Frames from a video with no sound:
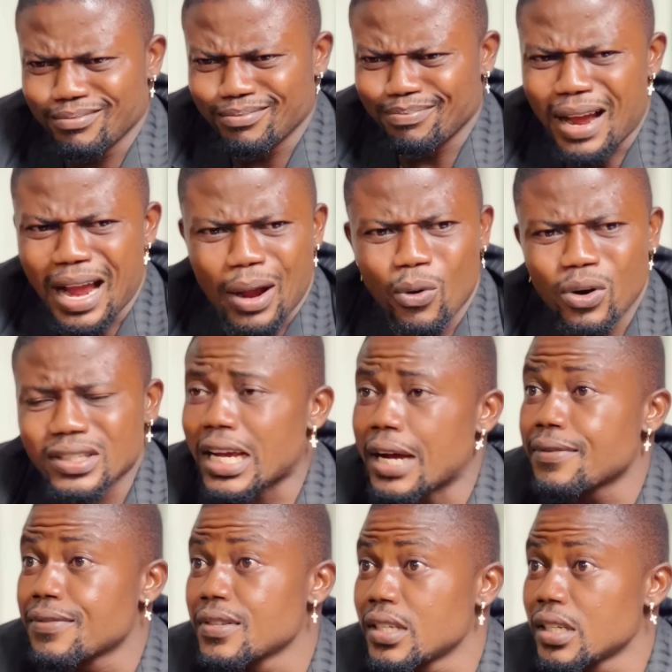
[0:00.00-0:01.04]
by what
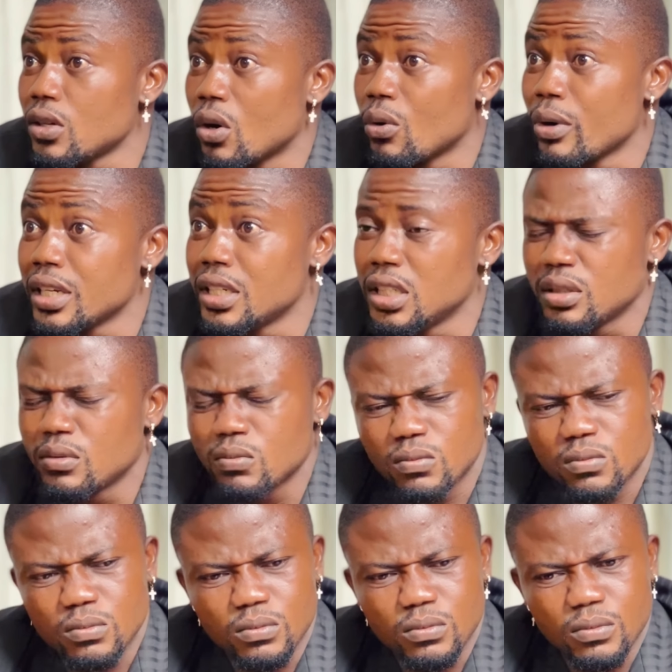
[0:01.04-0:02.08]
I've seen already,
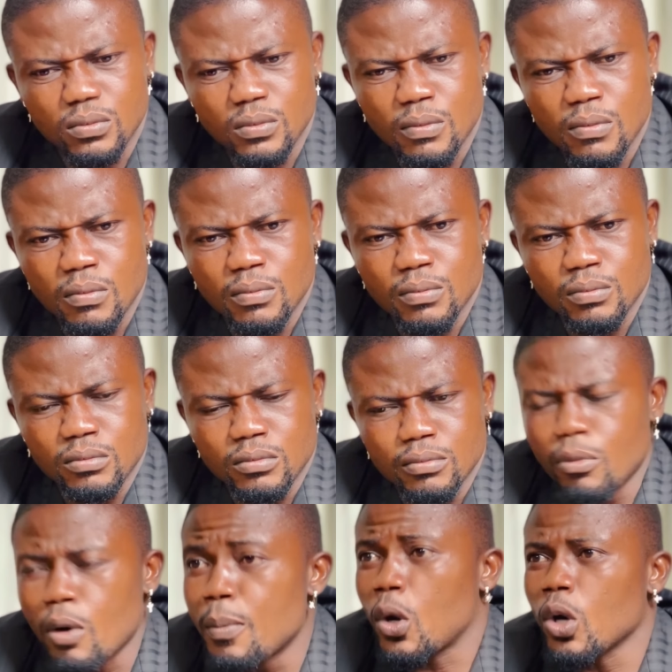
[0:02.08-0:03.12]

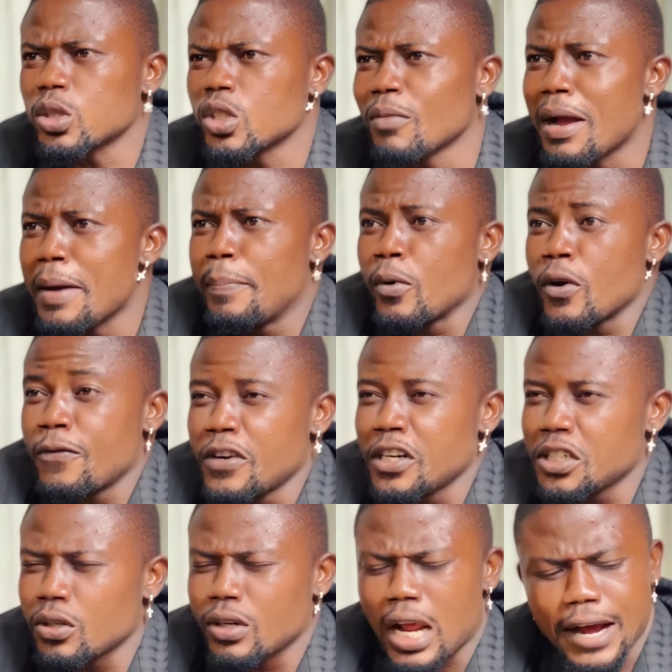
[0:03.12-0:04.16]
but because of my
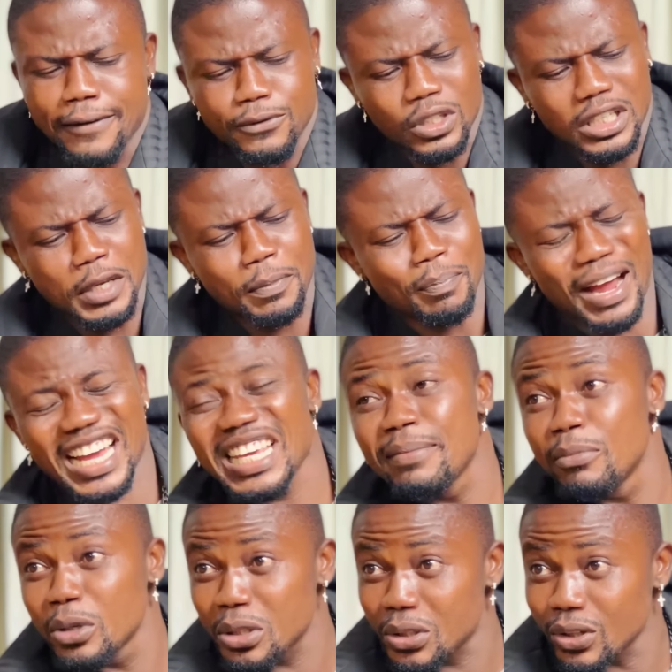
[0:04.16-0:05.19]
profession, I have to keep my
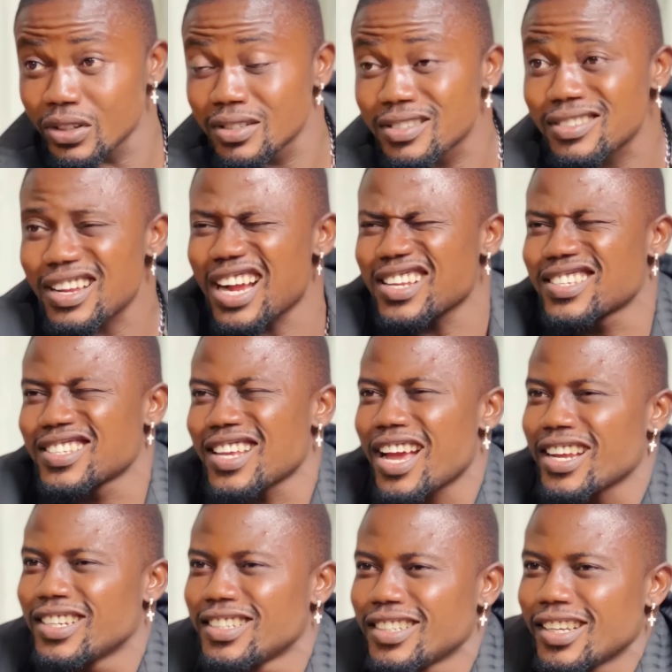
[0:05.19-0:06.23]
emotions
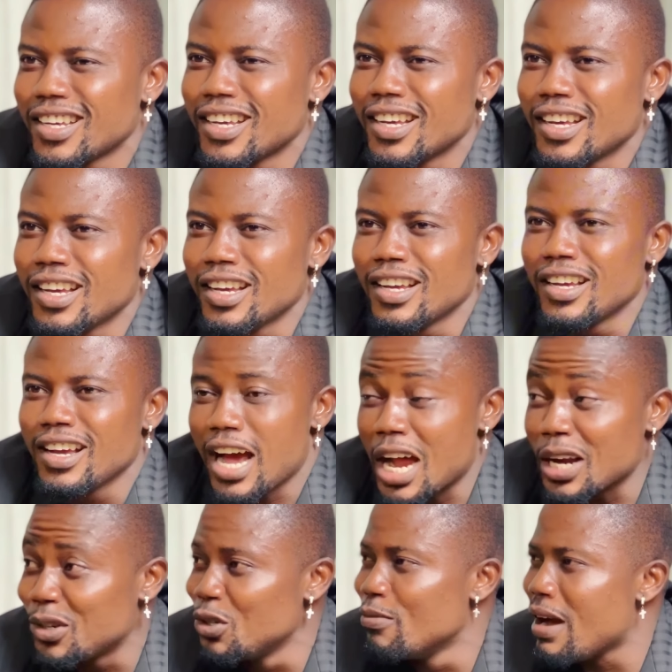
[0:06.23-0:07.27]
aside
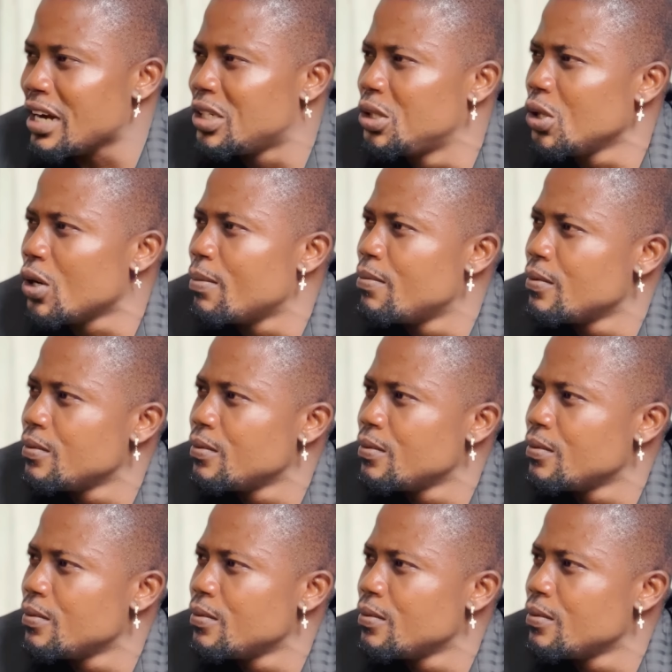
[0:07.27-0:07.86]
and do my job.